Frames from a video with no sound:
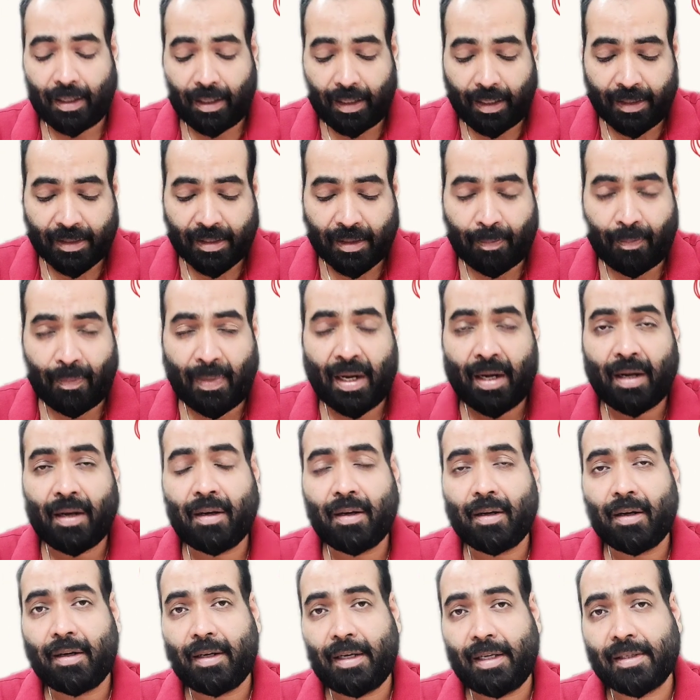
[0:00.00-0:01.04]
is a
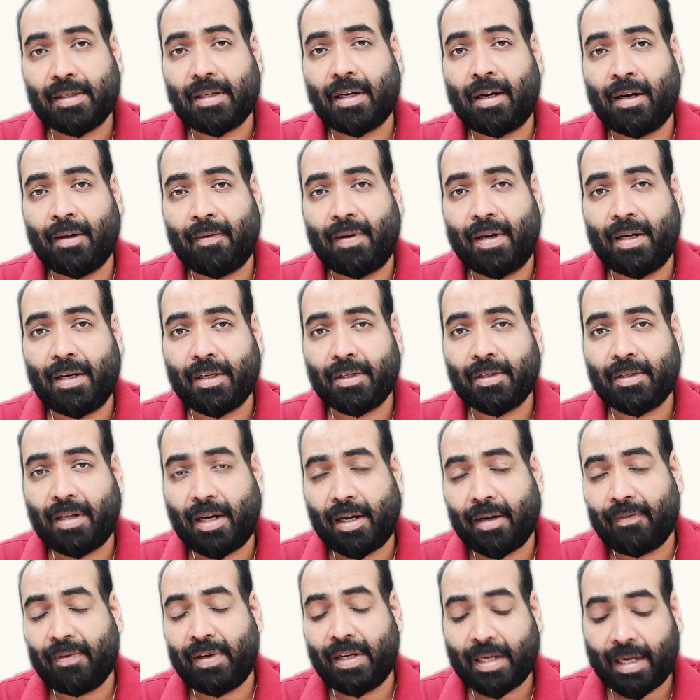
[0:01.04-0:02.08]
main disadvantage
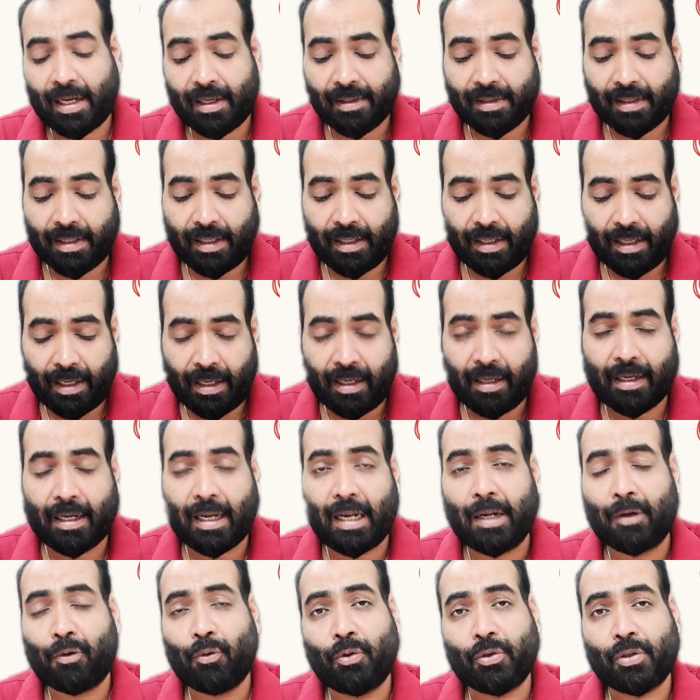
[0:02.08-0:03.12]
that we can see in
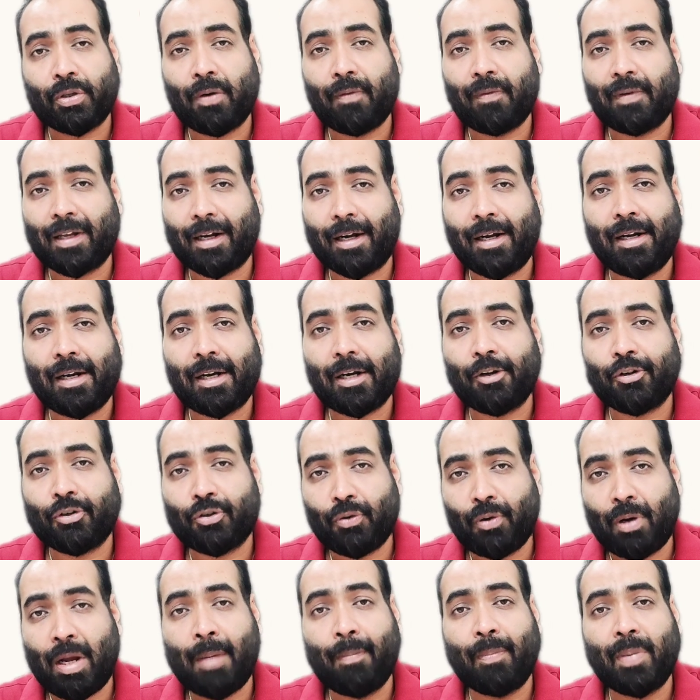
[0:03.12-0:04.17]
calculation of current
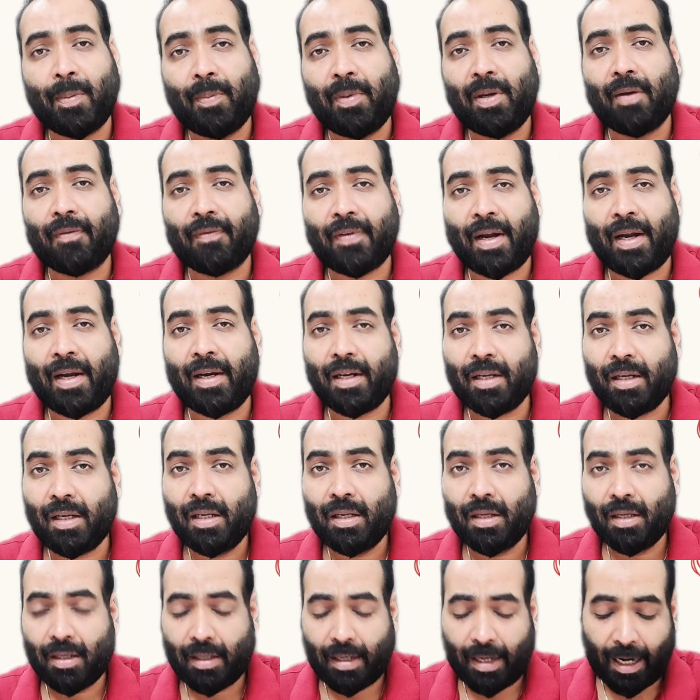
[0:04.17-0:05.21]
ratio, MPBF and
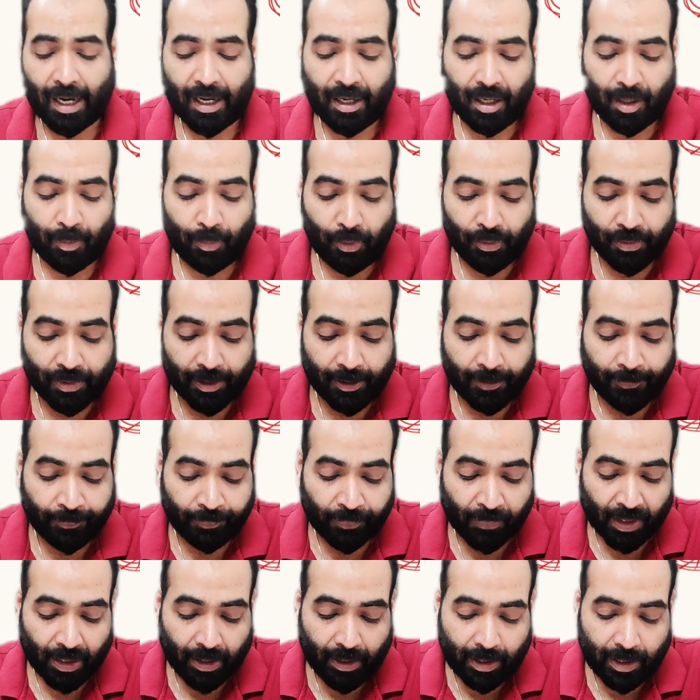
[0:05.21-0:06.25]
NWC.
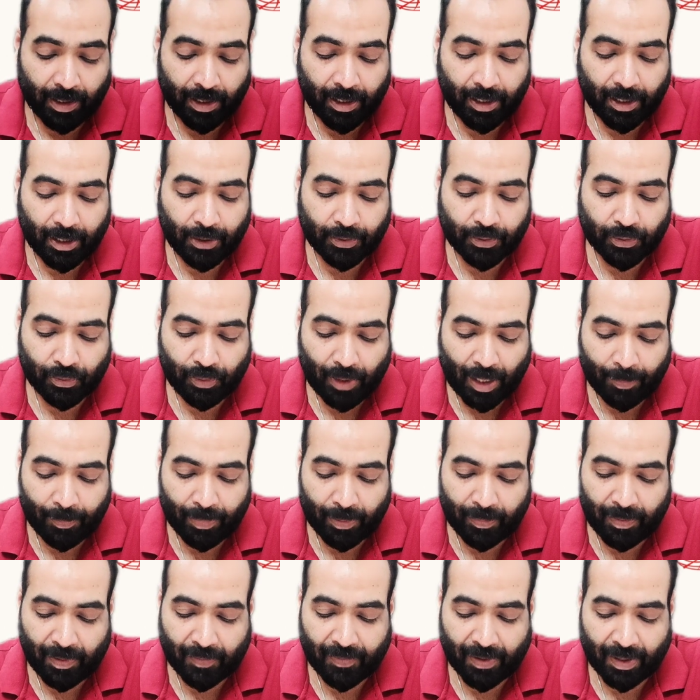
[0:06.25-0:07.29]
Current ratio,
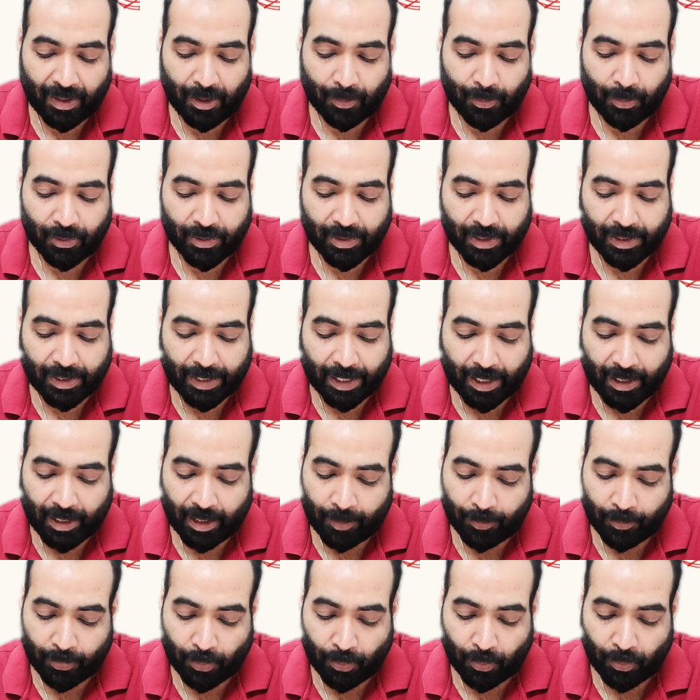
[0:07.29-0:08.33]
MPBF, NWC can
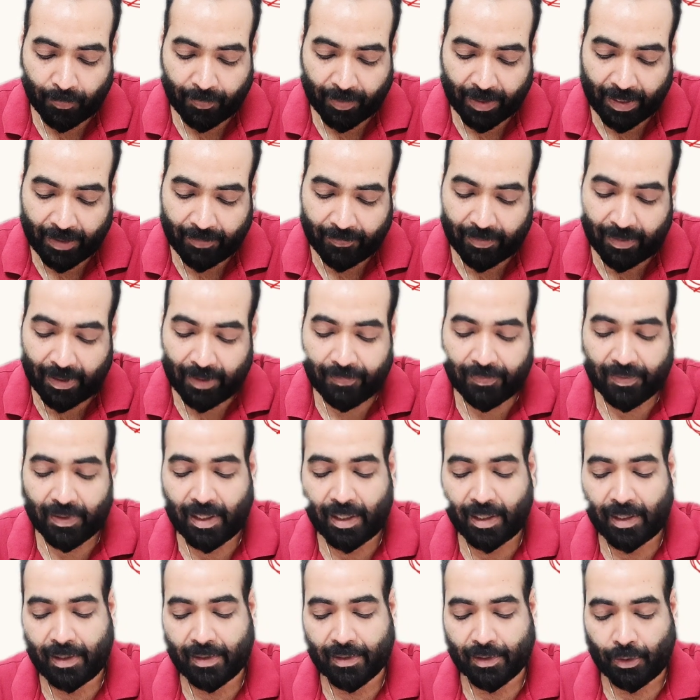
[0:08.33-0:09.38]
improve even if
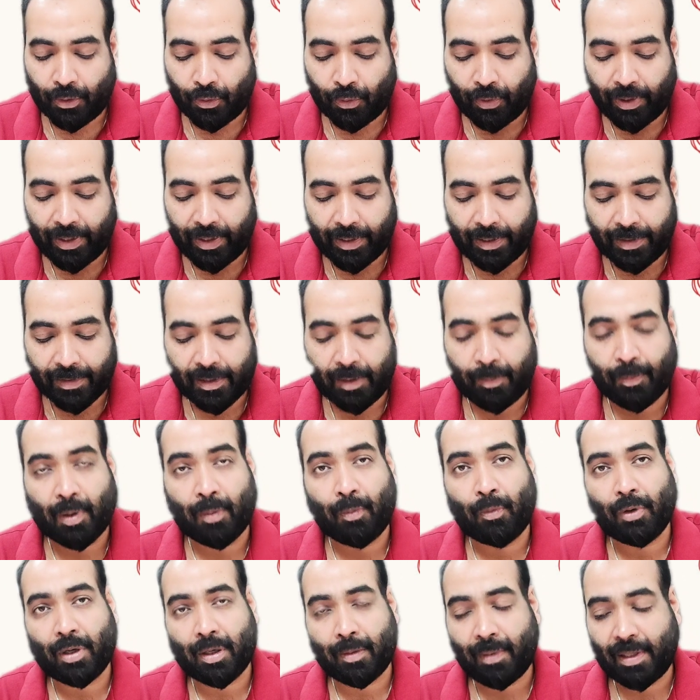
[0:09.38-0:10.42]
there is no increase in
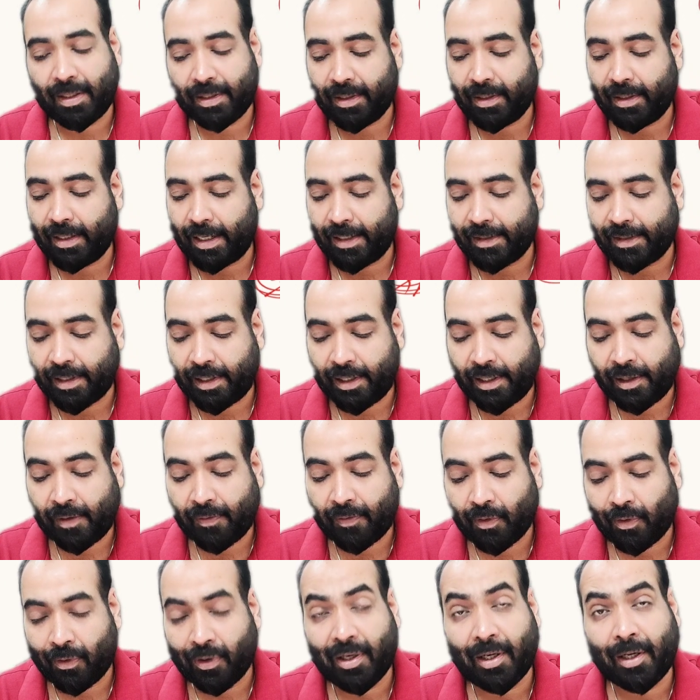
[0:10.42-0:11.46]
promoter margin. As I have
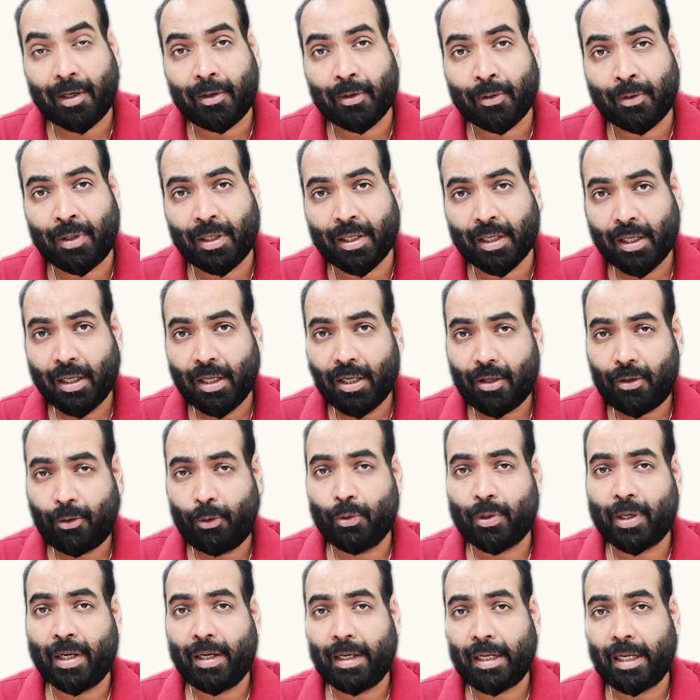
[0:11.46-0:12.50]
already told,
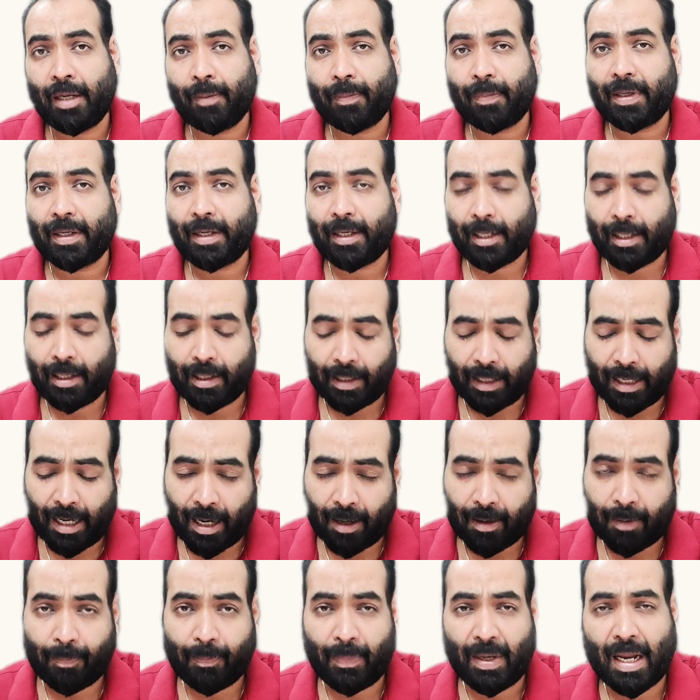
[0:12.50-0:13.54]
you can take
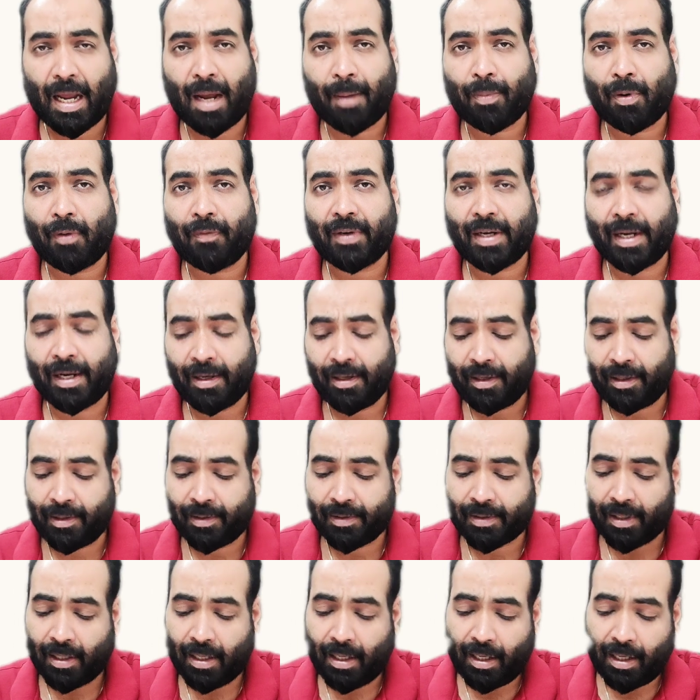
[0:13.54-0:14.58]
LAP of 10
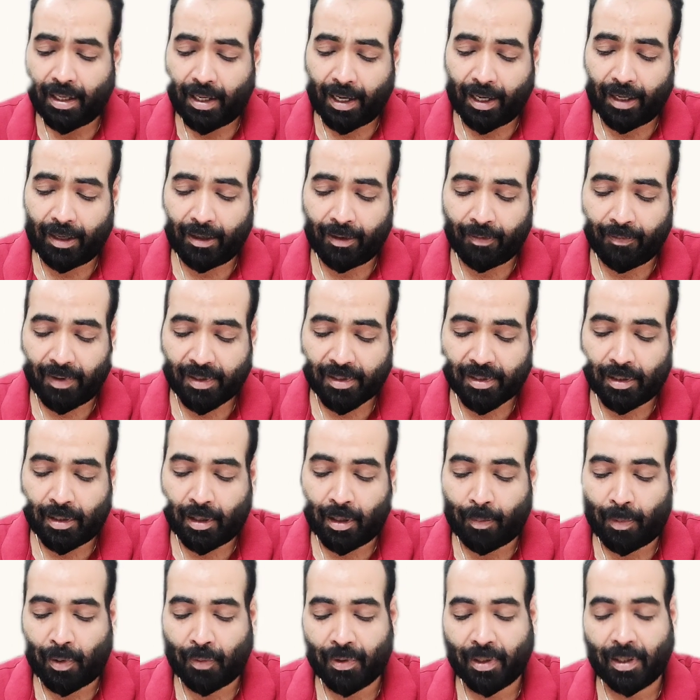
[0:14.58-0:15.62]
years and invest the
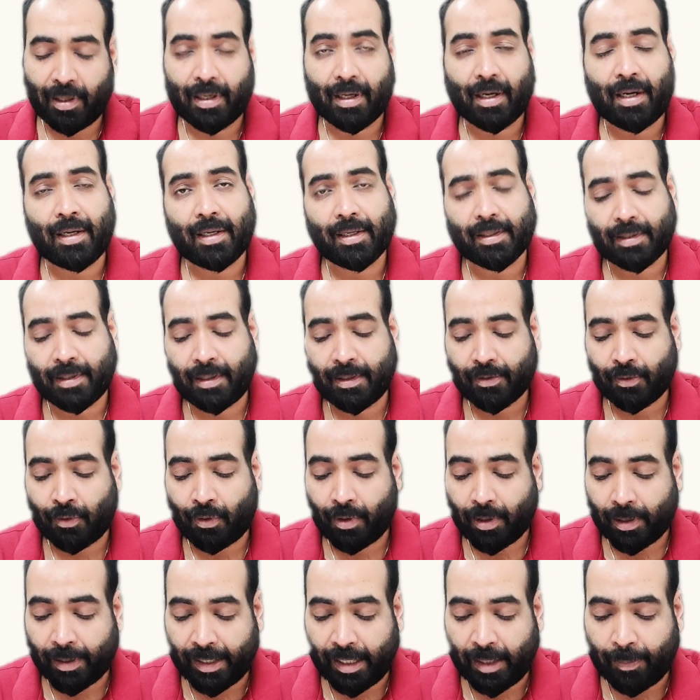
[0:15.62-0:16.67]
amount in current assets
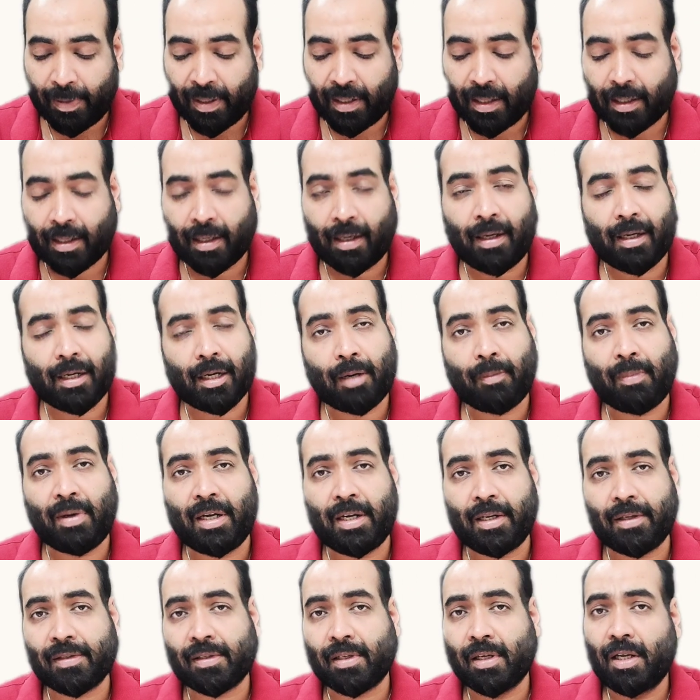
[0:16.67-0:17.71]
or repay the current
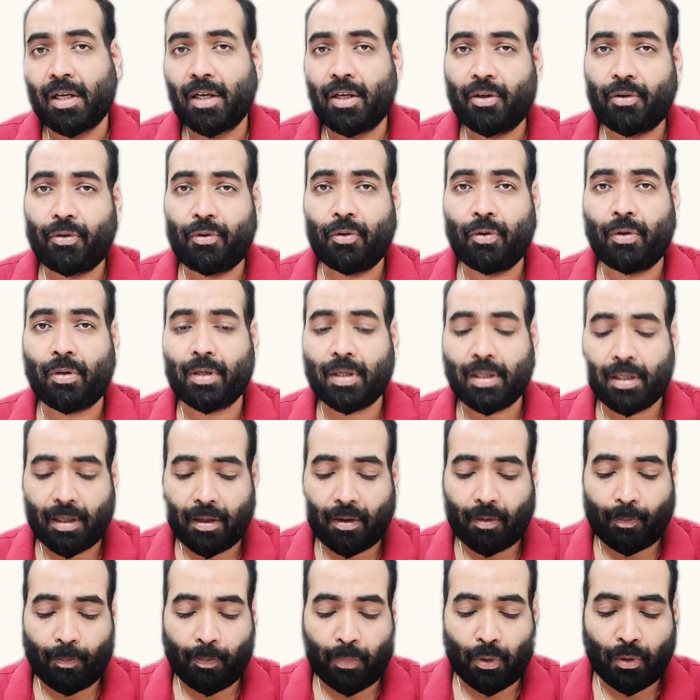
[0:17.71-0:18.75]
liabilities.
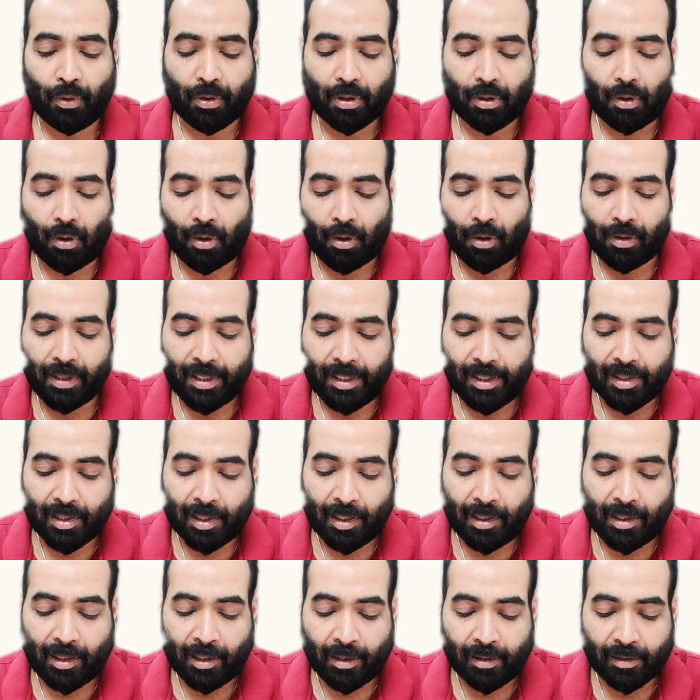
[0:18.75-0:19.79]
All these
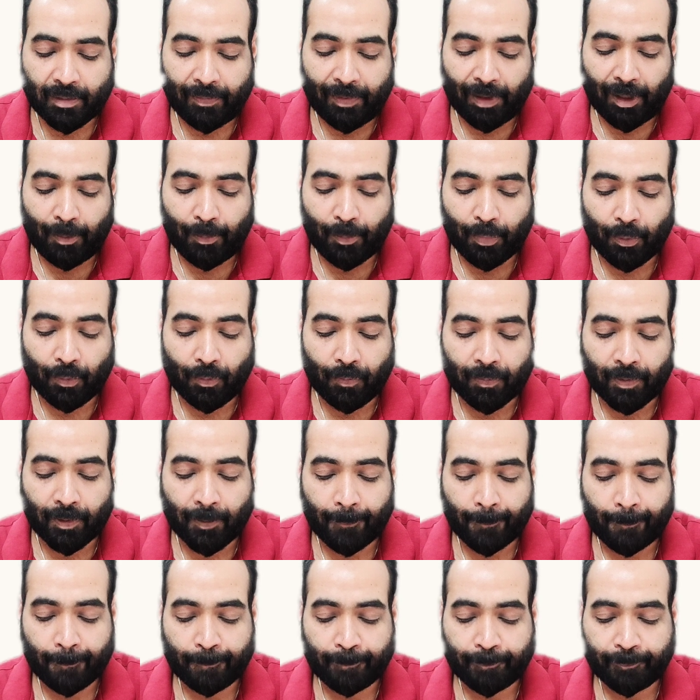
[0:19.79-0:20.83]
three things will improve,
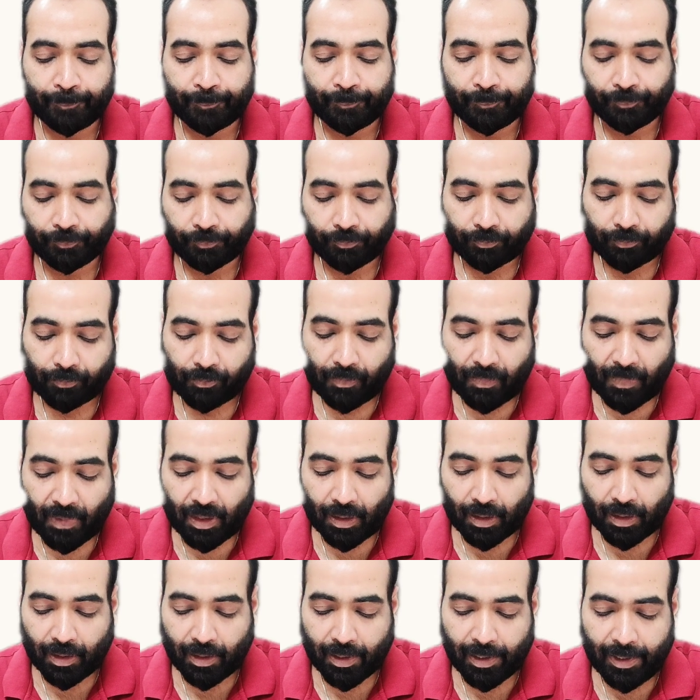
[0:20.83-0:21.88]

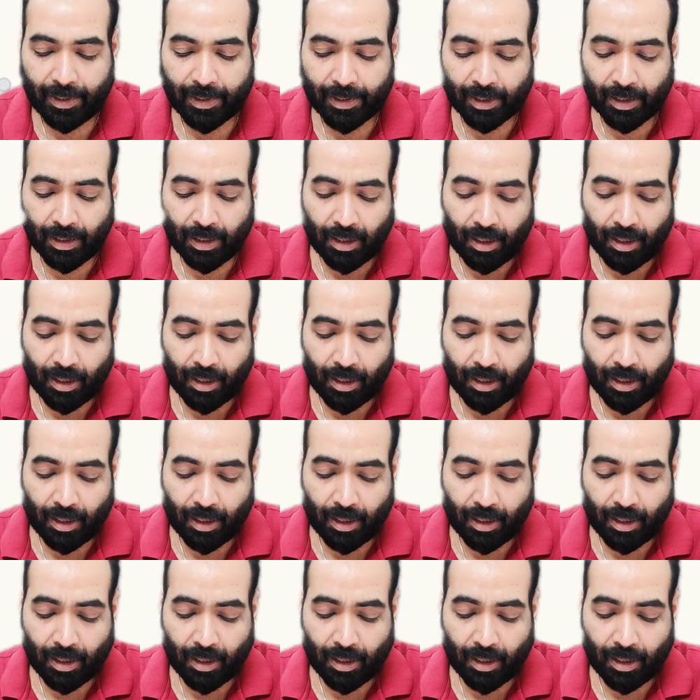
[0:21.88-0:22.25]
right?